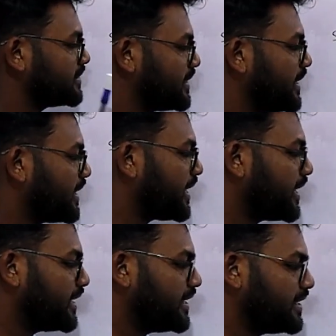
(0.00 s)
that are
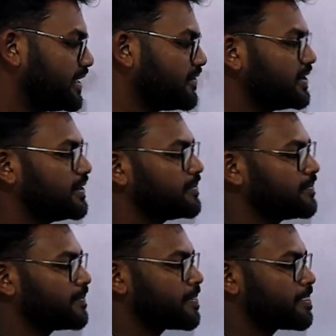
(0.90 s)
dealing with
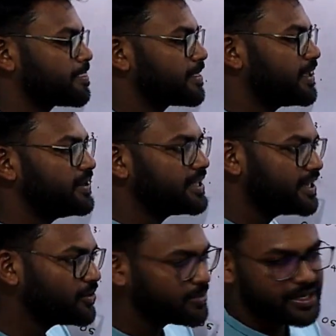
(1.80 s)
giving
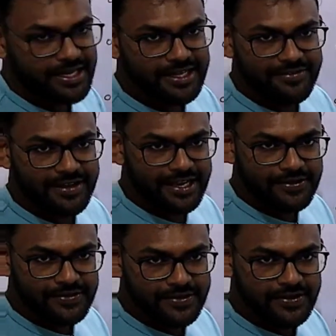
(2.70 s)
numerical values
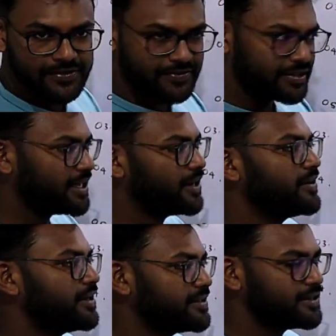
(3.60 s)
for the
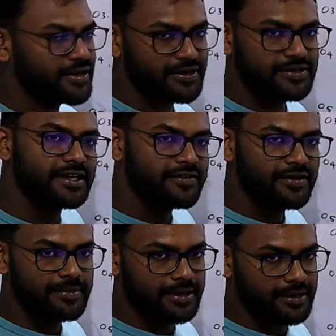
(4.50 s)
day-to-day scenarios and
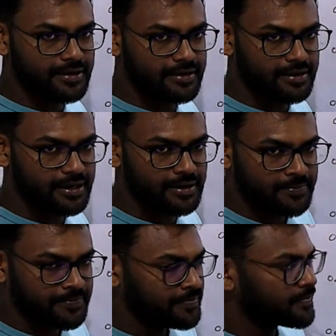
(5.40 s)
phenomena, right?
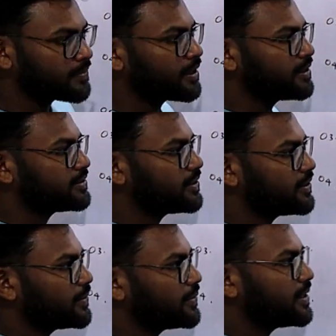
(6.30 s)
So